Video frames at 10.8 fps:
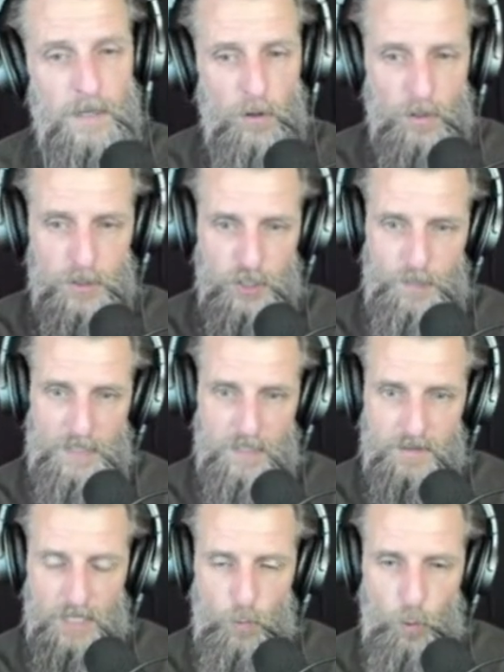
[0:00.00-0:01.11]
Just
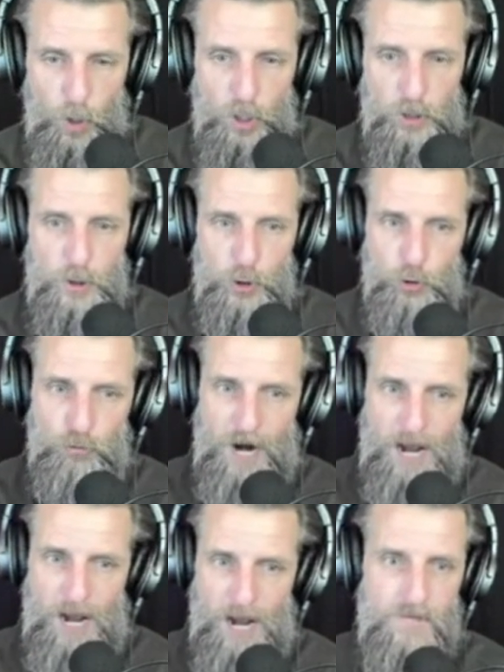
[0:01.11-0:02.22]
because a word
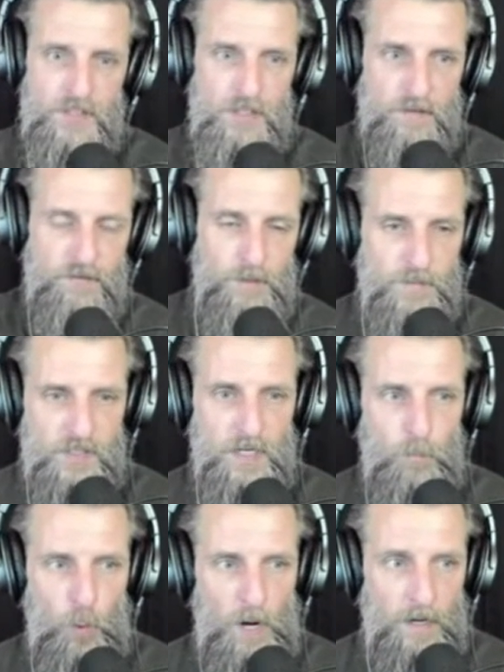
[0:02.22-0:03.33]
derives from
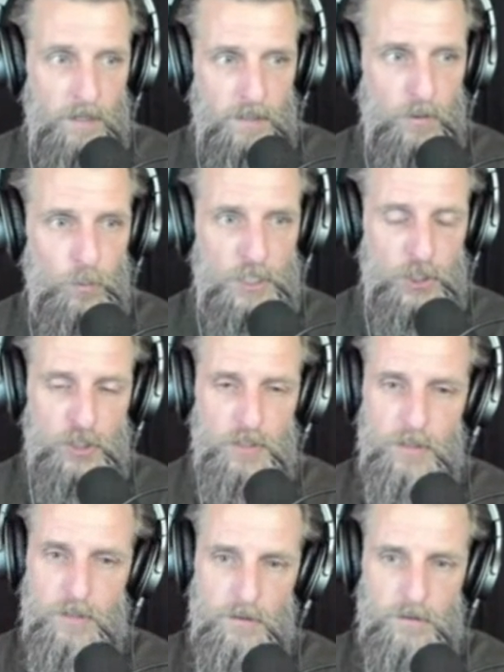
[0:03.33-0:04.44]
somewhere, which
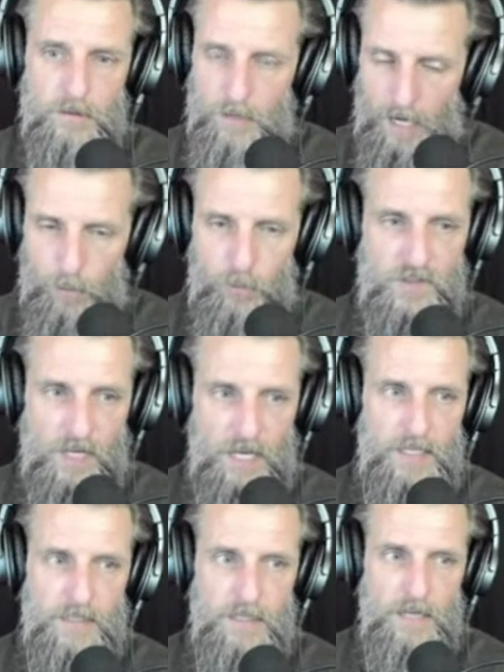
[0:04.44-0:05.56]
I would
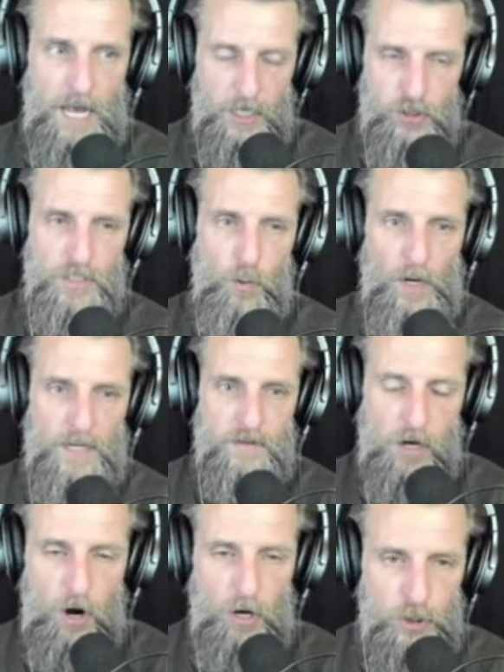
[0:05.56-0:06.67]
say actually quite the
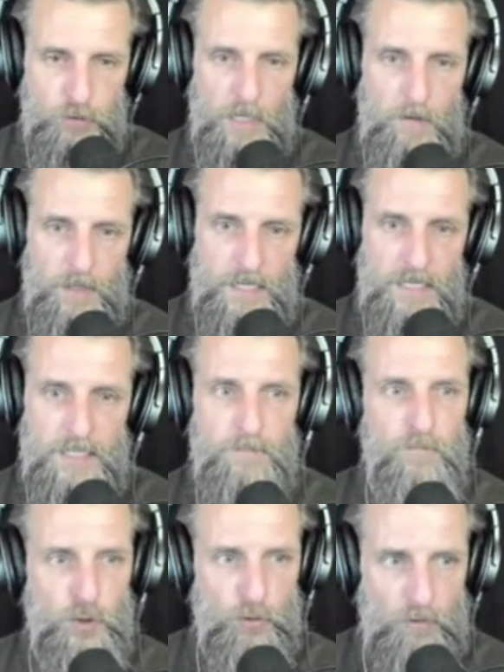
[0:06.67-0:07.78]
contrary, it
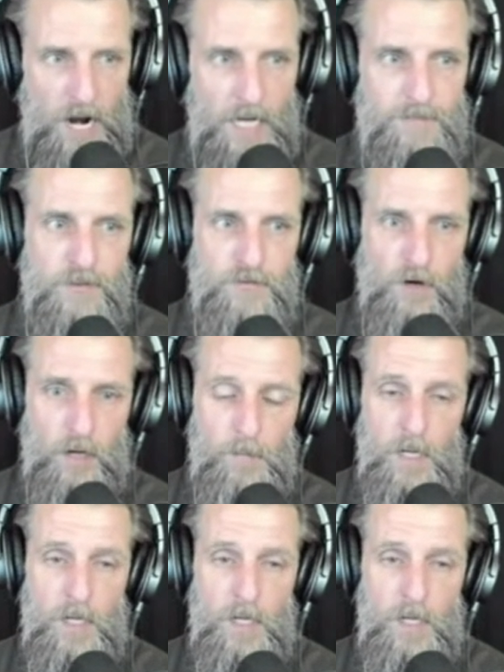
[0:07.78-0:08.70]
derives from,